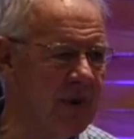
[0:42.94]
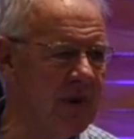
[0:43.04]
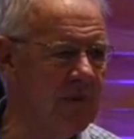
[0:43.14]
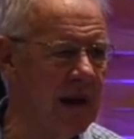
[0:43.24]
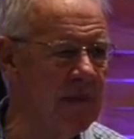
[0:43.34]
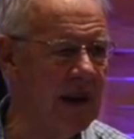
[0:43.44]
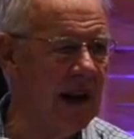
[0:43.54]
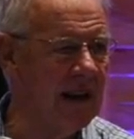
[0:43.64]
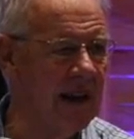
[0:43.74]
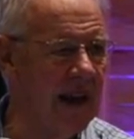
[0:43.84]
person may be
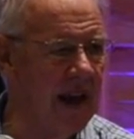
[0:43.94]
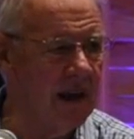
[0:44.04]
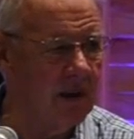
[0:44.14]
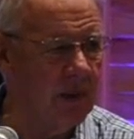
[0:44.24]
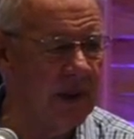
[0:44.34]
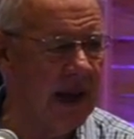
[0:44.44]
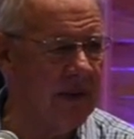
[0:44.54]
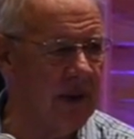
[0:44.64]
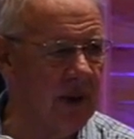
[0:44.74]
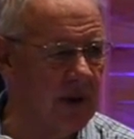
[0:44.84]
going to hell
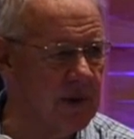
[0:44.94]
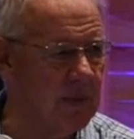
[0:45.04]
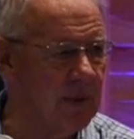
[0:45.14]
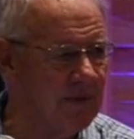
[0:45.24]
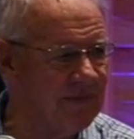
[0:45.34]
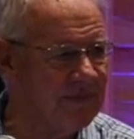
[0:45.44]
without the gospel.